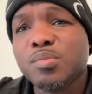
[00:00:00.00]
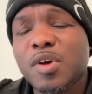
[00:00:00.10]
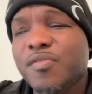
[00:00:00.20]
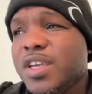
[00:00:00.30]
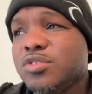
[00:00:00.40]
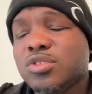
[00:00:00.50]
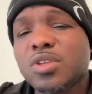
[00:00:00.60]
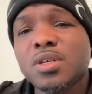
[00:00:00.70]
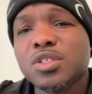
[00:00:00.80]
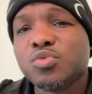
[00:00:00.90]
My face was
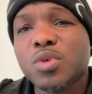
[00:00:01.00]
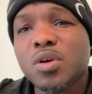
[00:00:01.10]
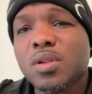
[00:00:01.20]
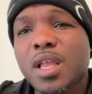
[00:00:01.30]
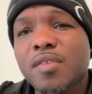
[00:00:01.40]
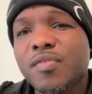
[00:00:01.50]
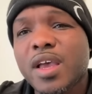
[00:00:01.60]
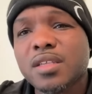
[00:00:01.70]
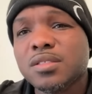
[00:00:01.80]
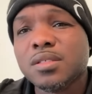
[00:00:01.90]
starting to swell a lot
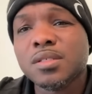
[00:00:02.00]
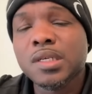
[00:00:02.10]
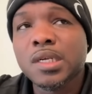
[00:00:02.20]
faster.